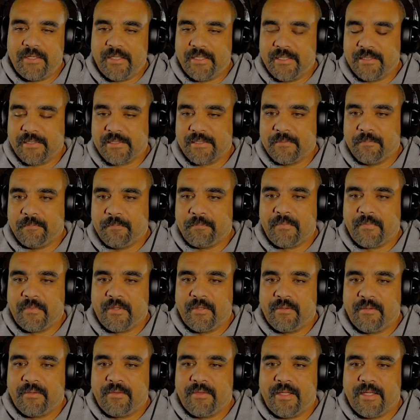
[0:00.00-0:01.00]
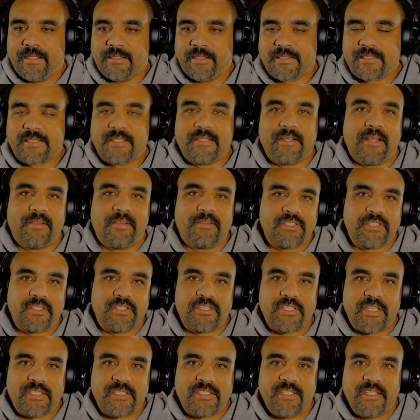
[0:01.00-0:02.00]
it. That's another
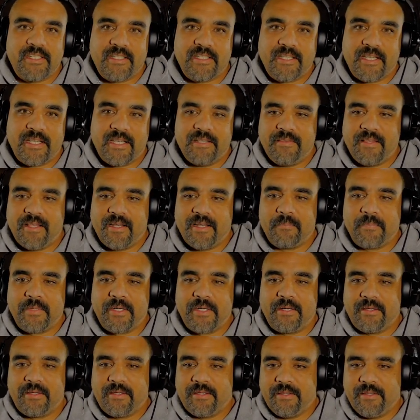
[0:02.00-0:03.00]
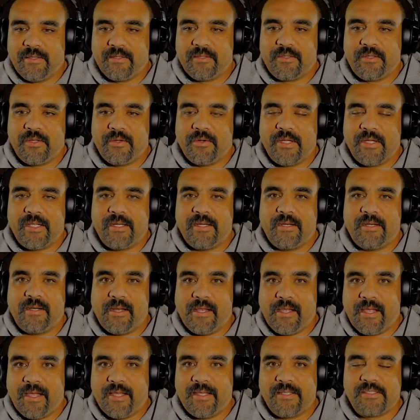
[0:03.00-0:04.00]
suggestion again that I'm gonna go ahead and
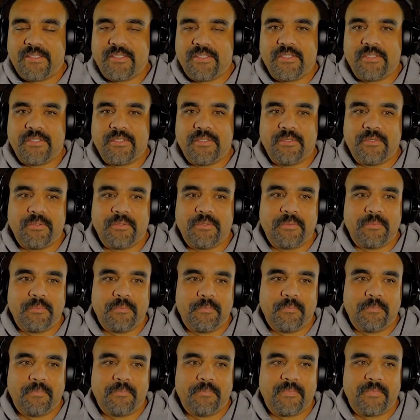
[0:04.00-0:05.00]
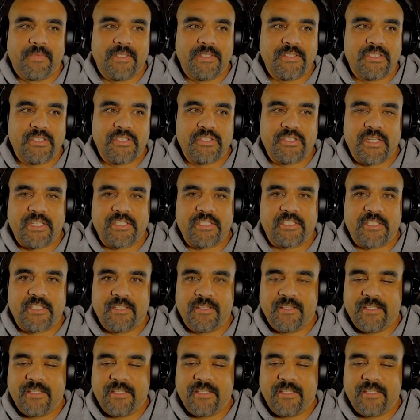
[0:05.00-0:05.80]
add to the suggestion